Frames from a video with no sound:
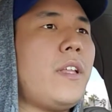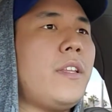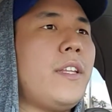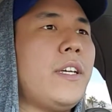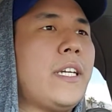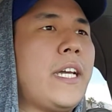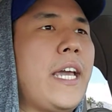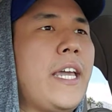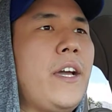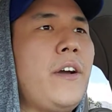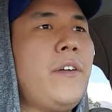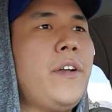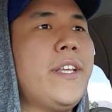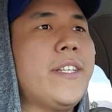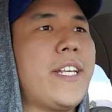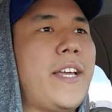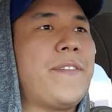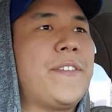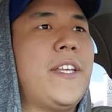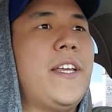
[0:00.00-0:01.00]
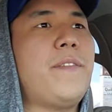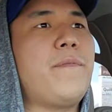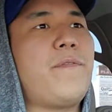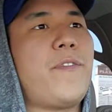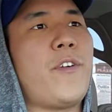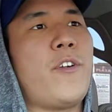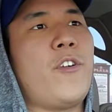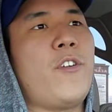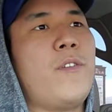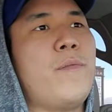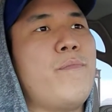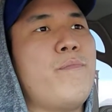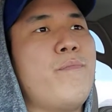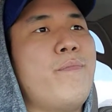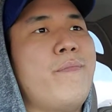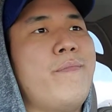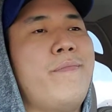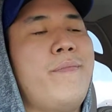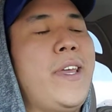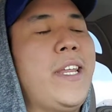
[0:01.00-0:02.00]
the Coyotes, I've said for
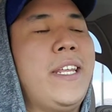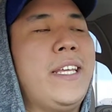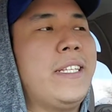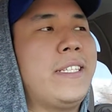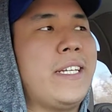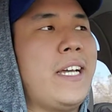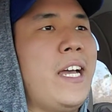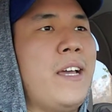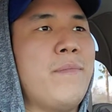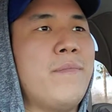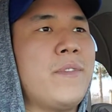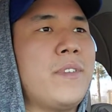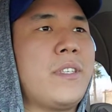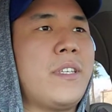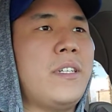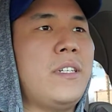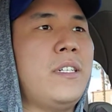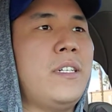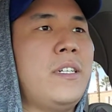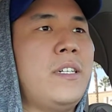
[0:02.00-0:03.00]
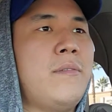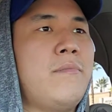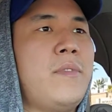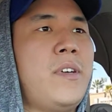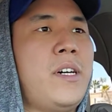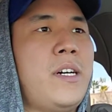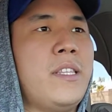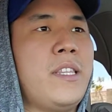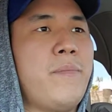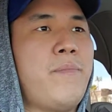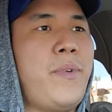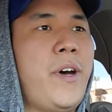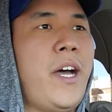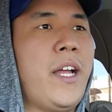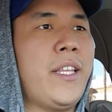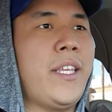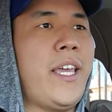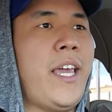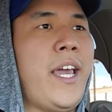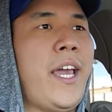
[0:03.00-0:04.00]
many times um, on the
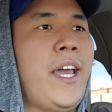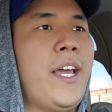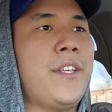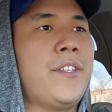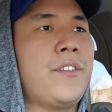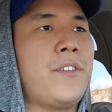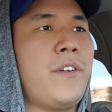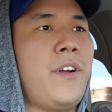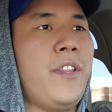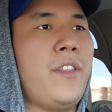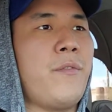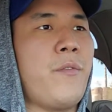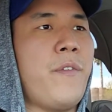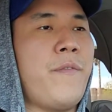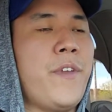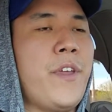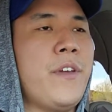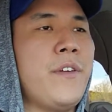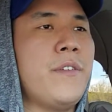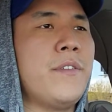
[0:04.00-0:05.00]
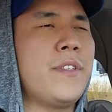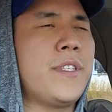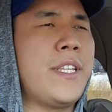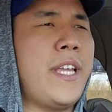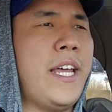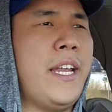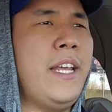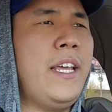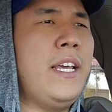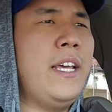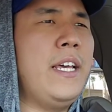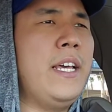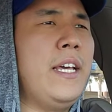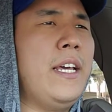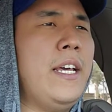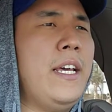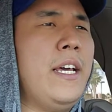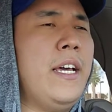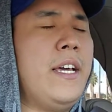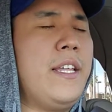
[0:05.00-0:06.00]
podcast or on the reviews that
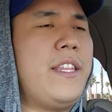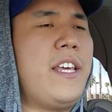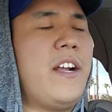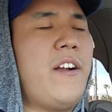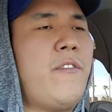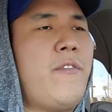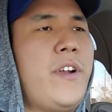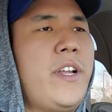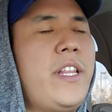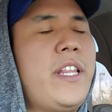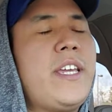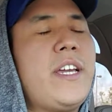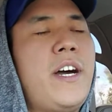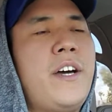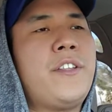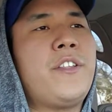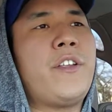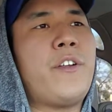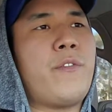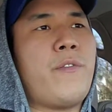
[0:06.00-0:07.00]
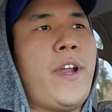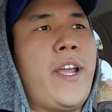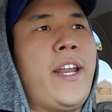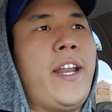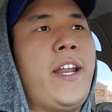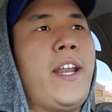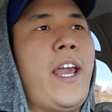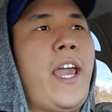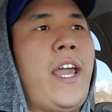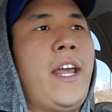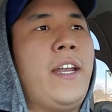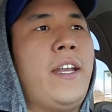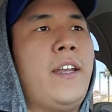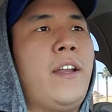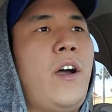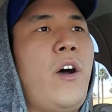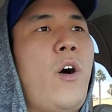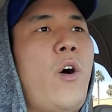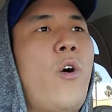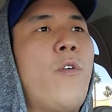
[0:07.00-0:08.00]
they're really underrated
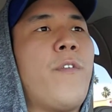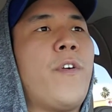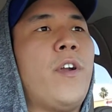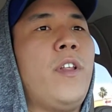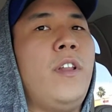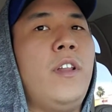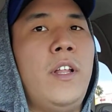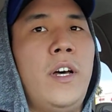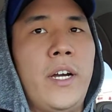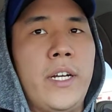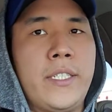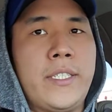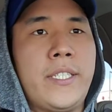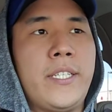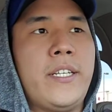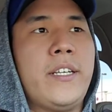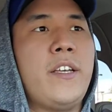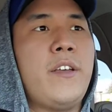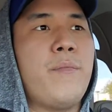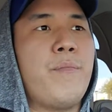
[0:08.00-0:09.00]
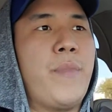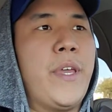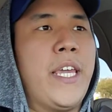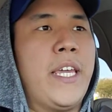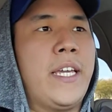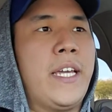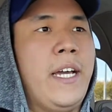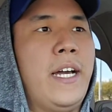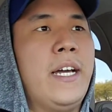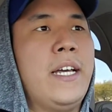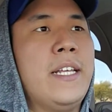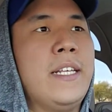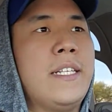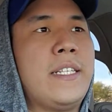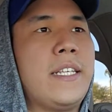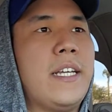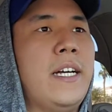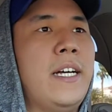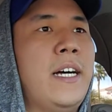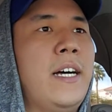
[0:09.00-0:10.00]
and overlooked
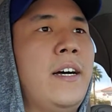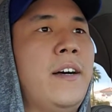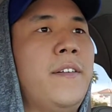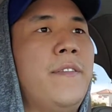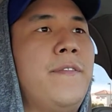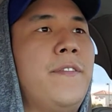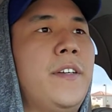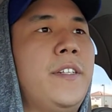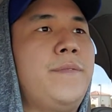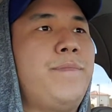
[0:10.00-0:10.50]
because of